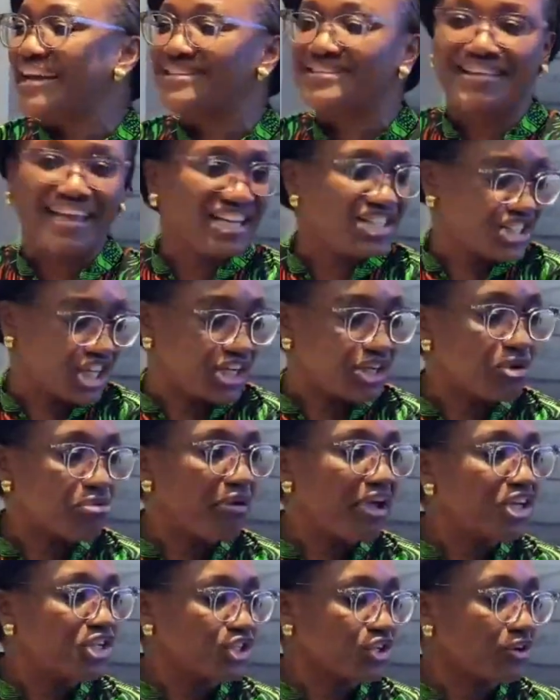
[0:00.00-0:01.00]
idea
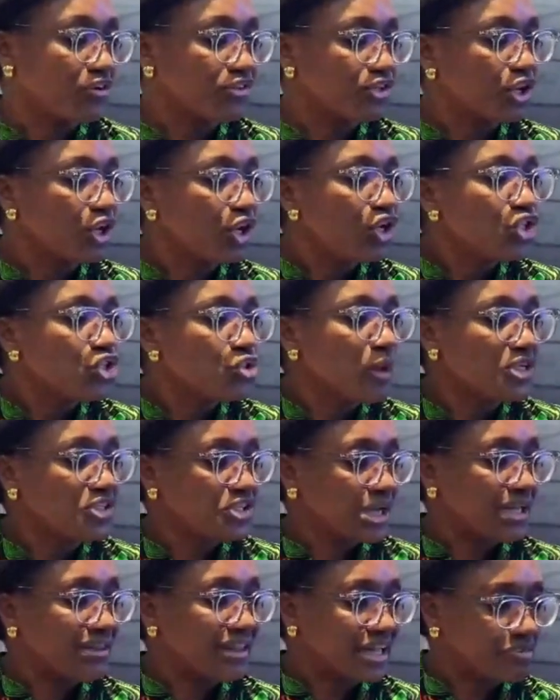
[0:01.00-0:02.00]
generation to
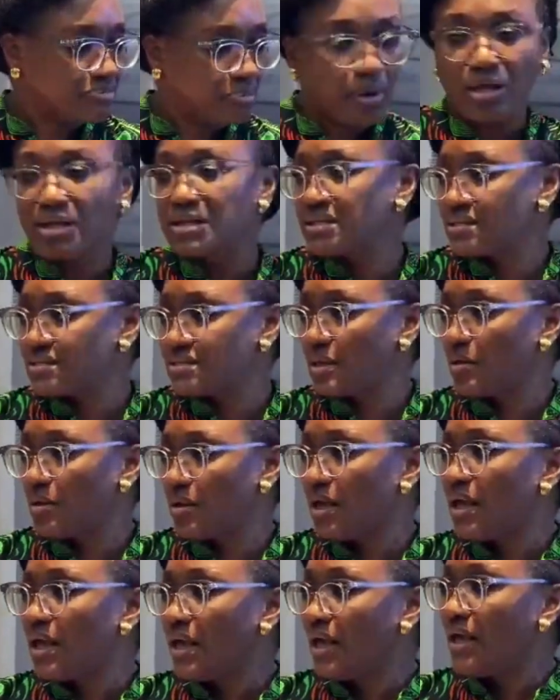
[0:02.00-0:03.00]
ensure that
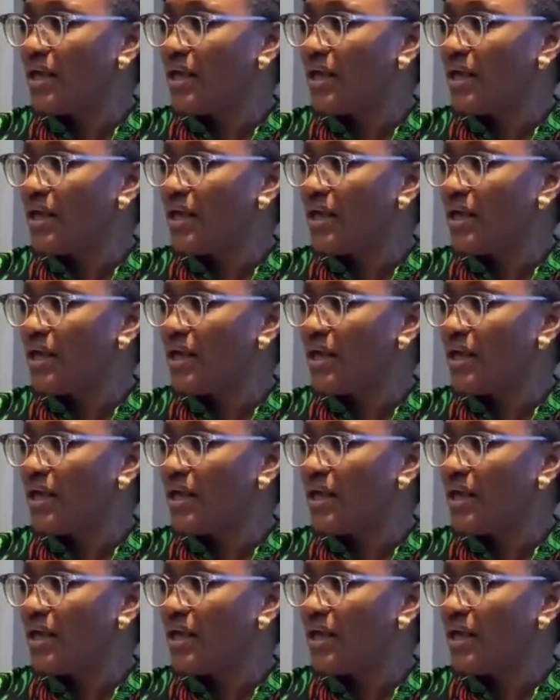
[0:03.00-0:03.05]
policy,